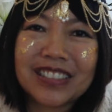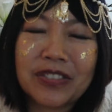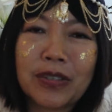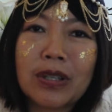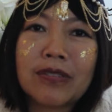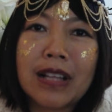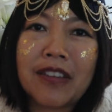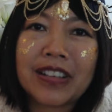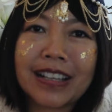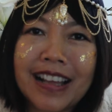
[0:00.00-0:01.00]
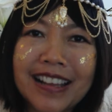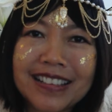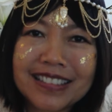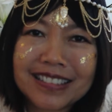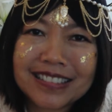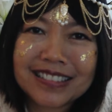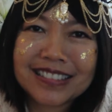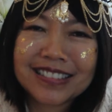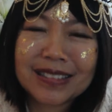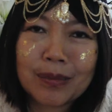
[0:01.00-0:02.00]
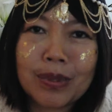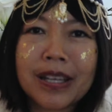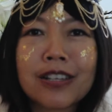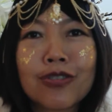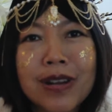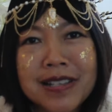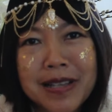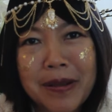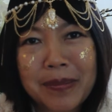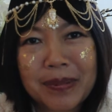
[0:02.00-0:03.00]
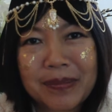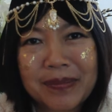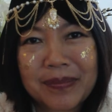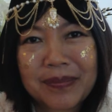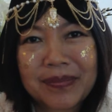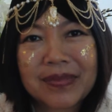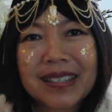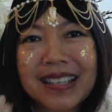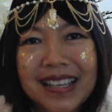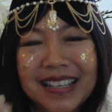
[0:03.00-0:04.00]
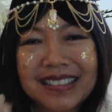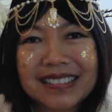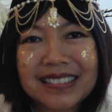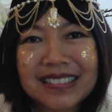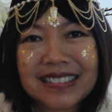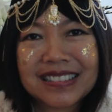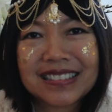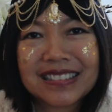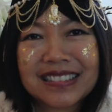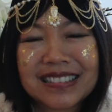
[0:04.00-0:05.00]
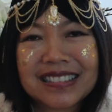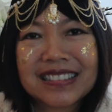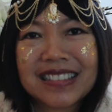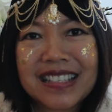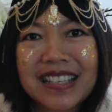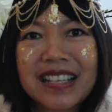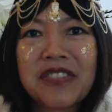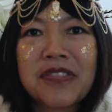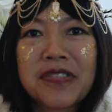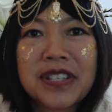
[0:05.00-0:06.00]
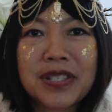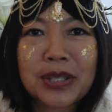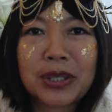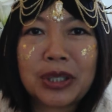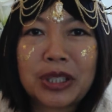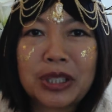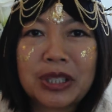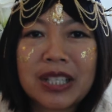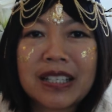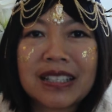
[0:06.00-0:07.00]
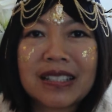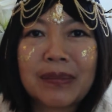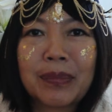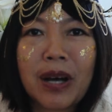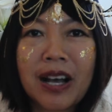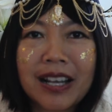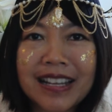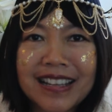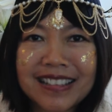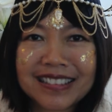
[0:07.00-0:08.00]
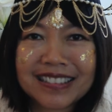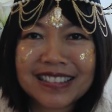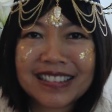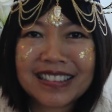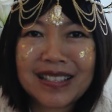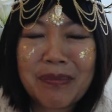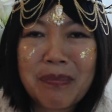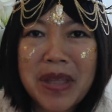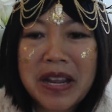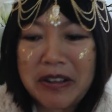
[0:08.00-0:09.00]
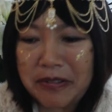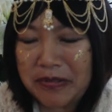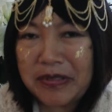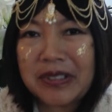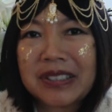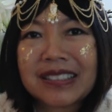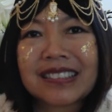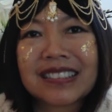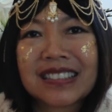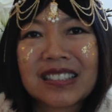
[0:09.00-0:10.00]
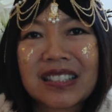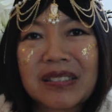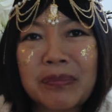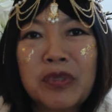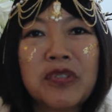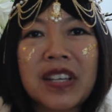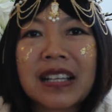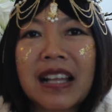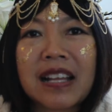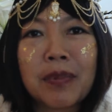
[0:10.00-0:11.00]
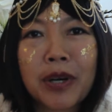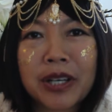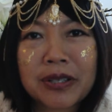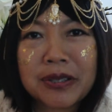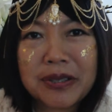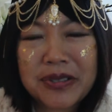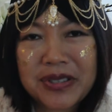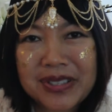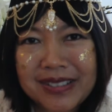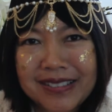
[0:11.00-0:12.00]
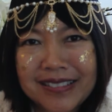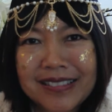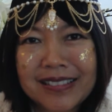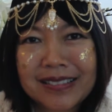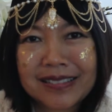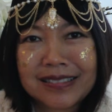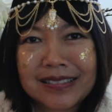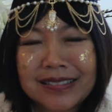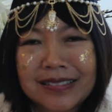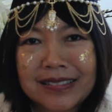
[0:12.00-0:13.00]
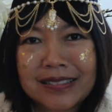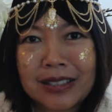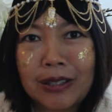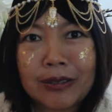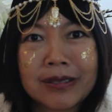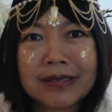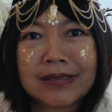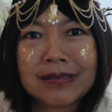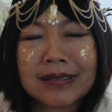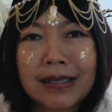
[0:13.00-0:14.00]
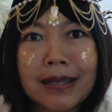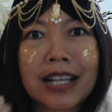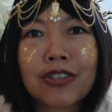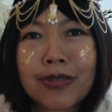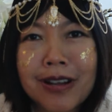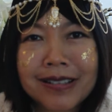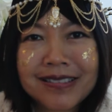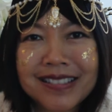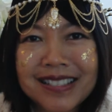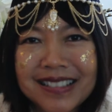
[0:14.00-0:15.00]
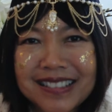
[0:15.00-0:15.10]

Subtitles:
full of love and light, playing dress up, okay? In a physical body made of moving light particles called electrons